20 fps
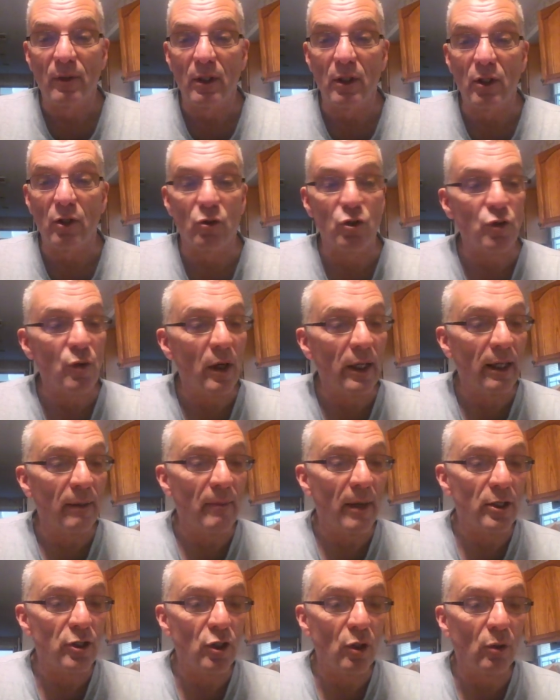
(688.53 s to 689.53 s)
you know,
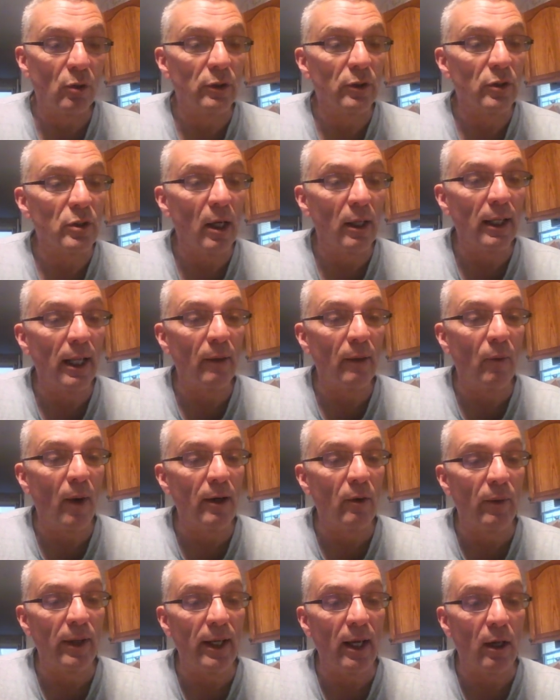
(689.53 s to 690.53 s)
shrugging my shoulders.
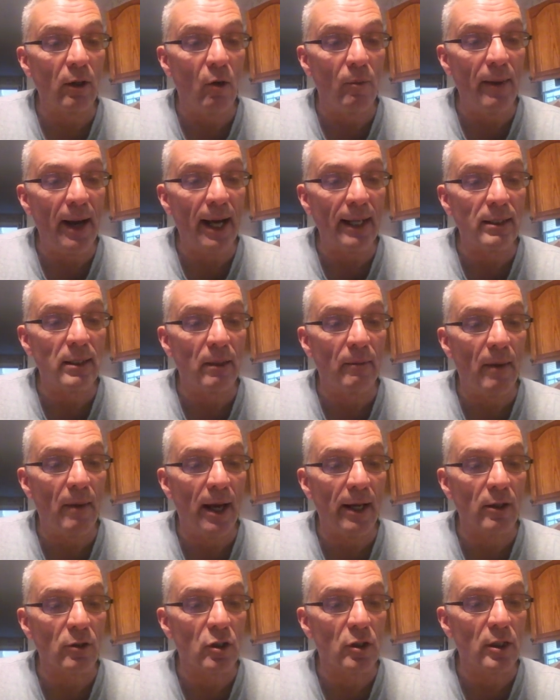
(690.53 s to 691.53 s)
why don't we? I'll go back to the
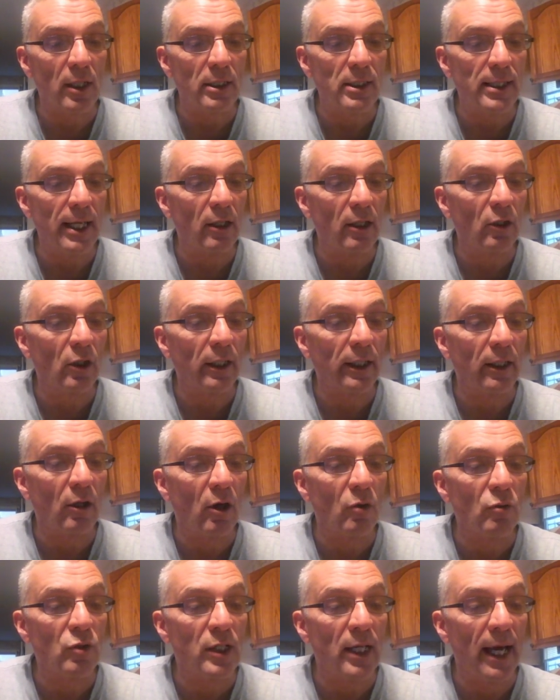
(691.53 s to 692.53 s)
model. So let's take a look at
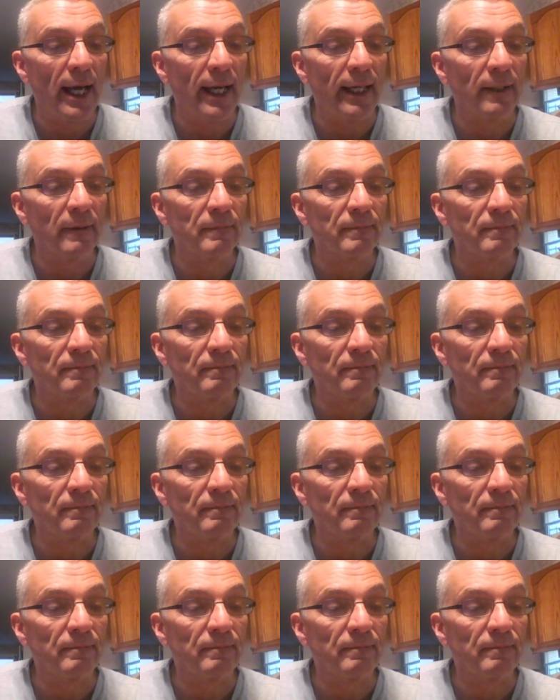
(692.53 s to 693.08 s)
Jose,